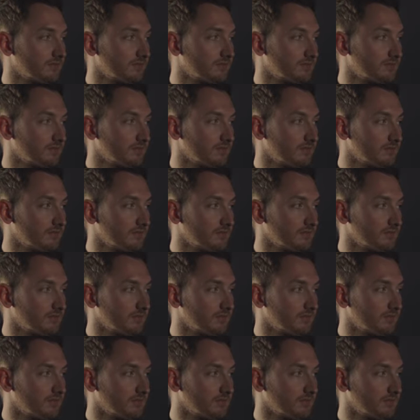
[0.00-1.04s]

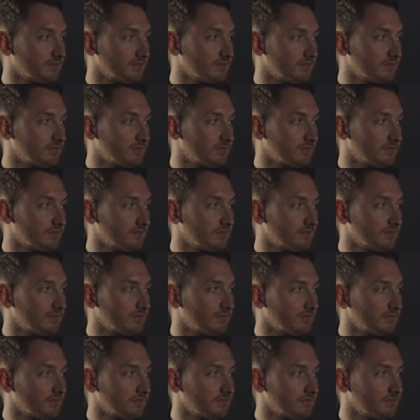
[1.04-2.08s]

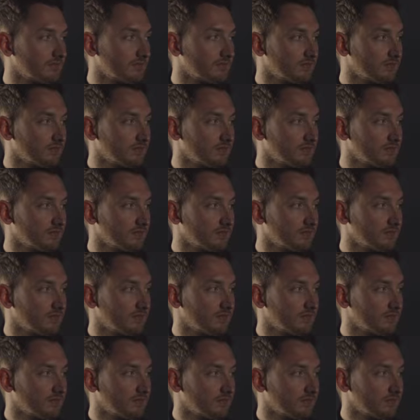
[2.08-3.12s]

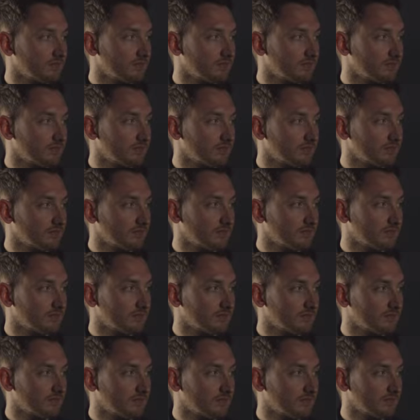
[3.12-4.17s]

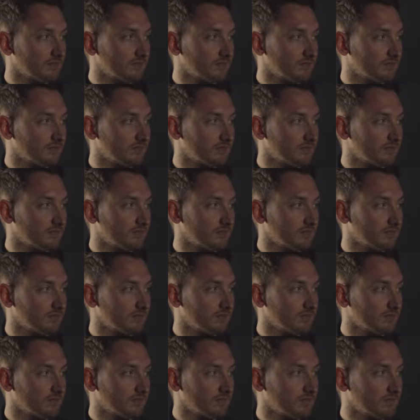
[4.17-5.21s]

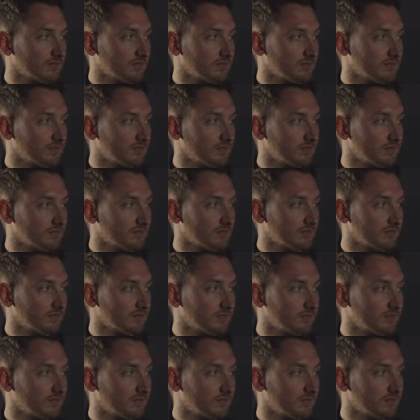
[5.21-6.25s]

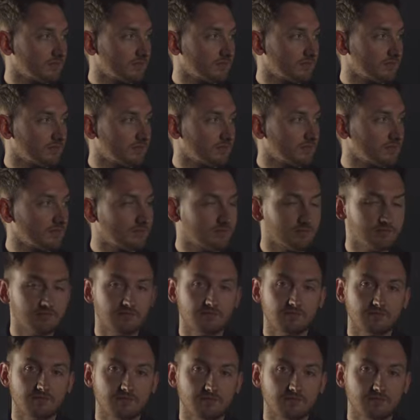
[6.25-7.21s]
No words are spoken by the person on screen.